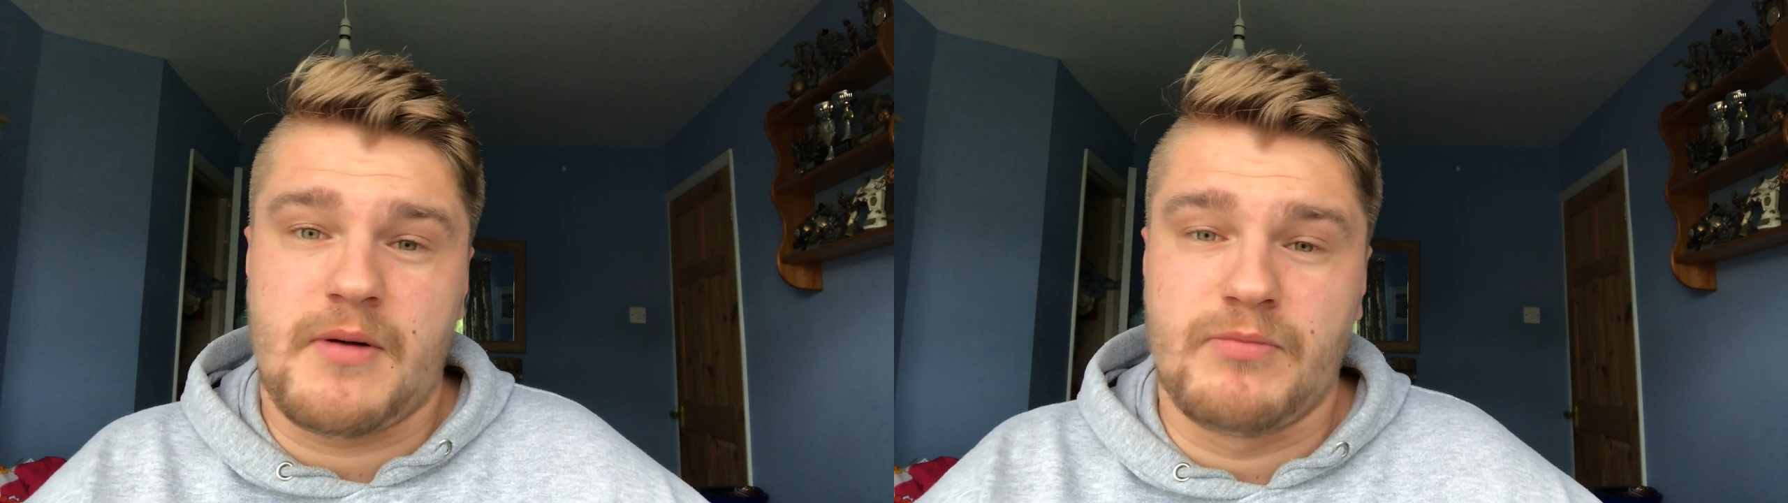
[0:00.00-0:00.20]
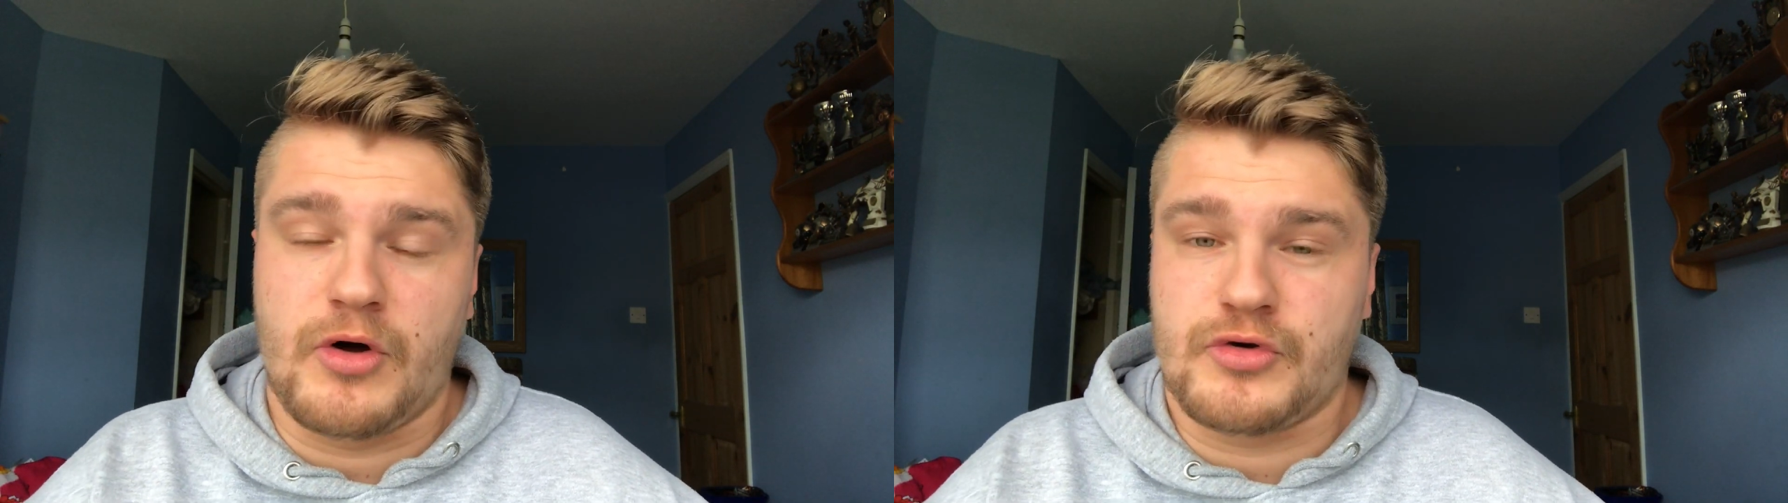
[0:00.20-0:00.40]

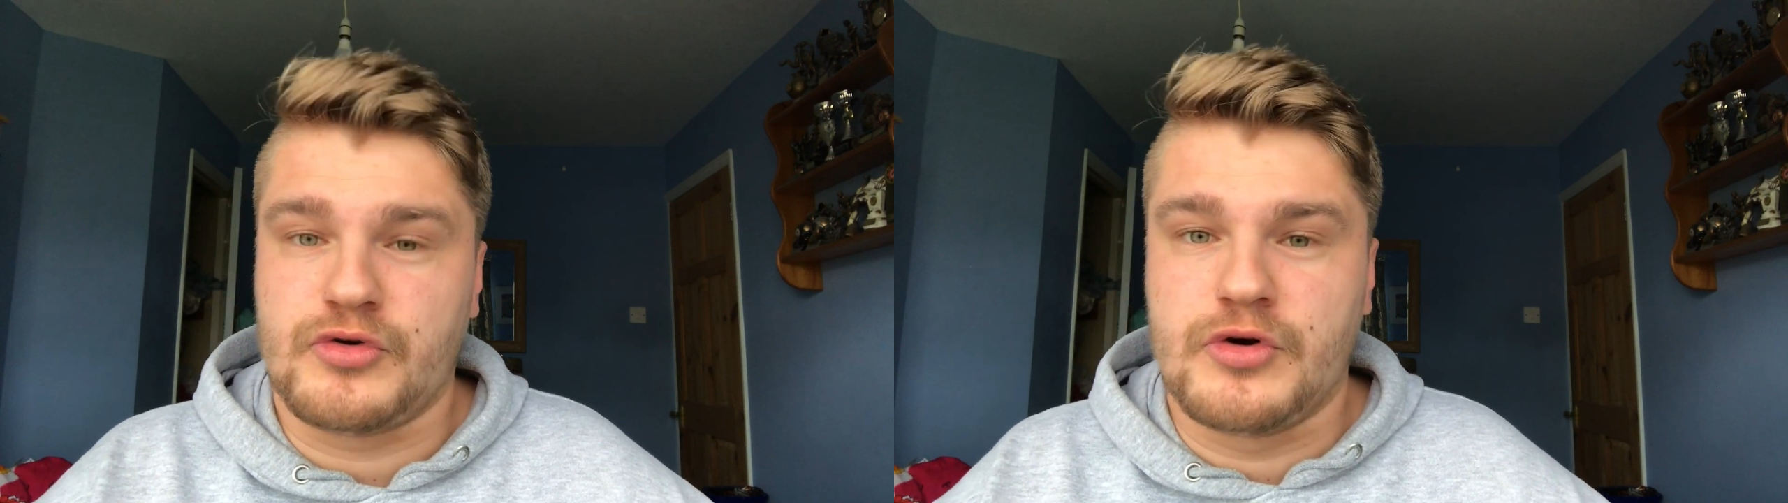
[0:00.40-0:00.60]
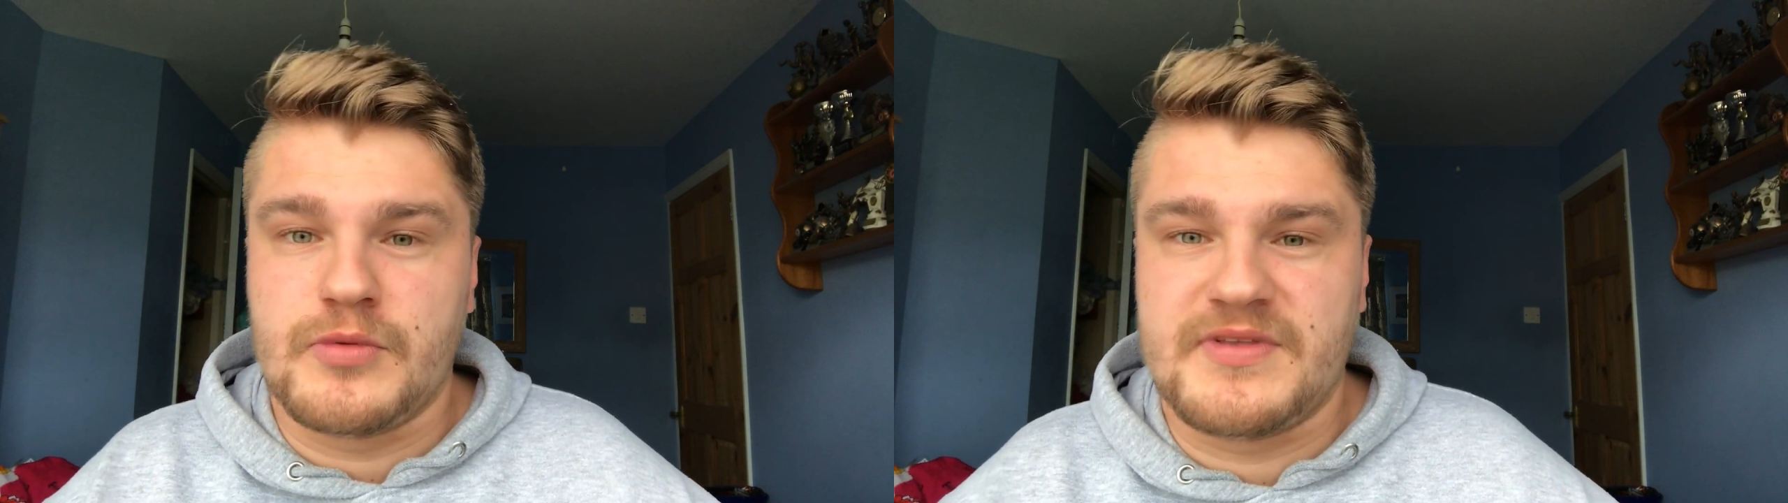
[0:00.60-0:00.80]
I'm not
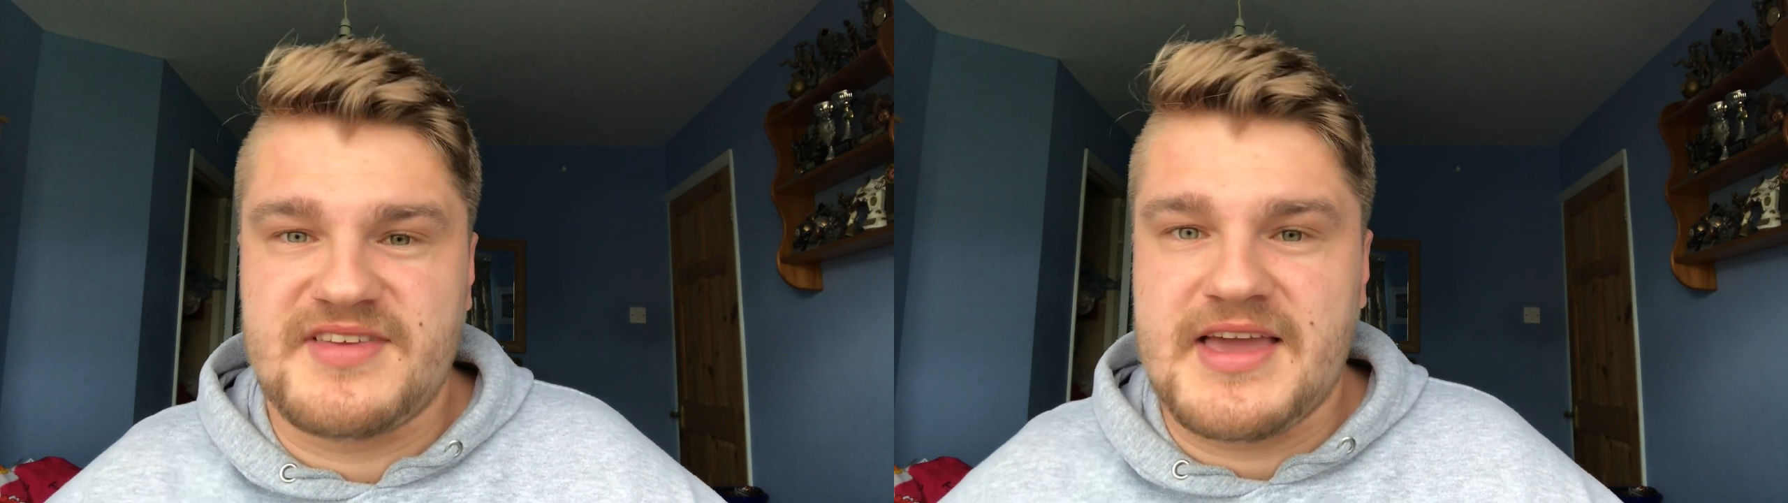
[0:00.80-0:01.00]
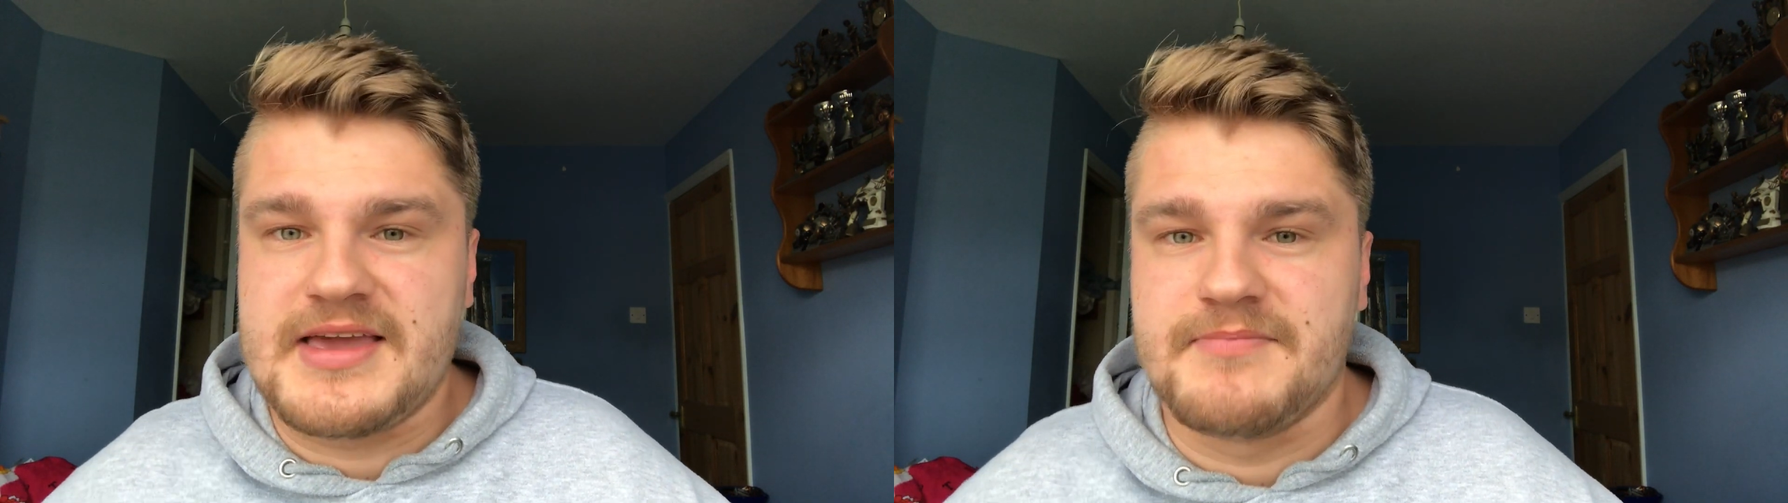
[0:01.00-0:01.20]
sure who would
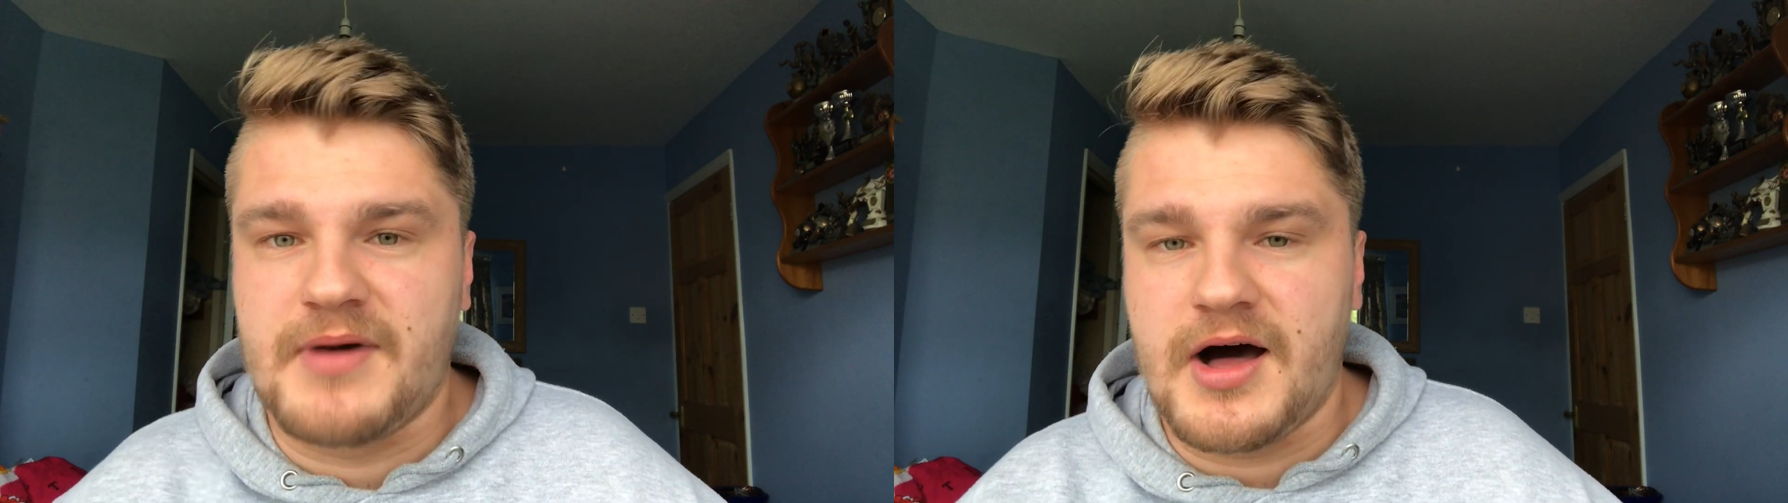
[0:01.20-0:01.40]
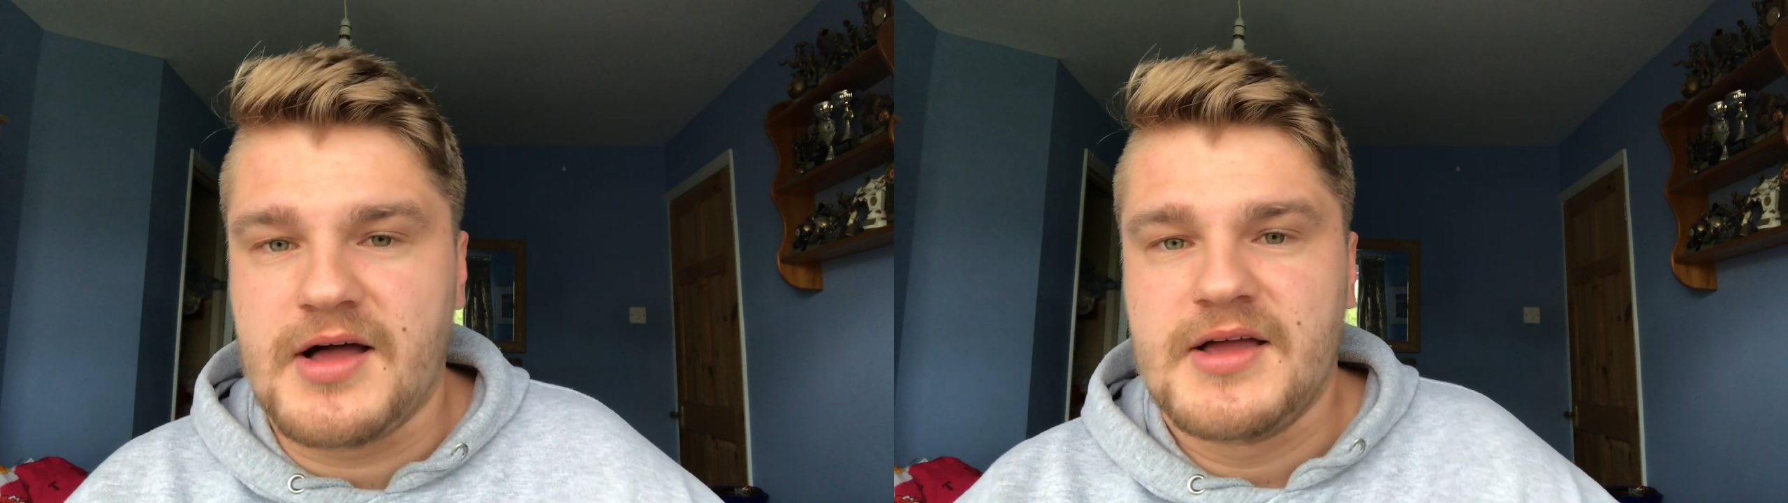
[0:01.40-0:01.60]
take him, but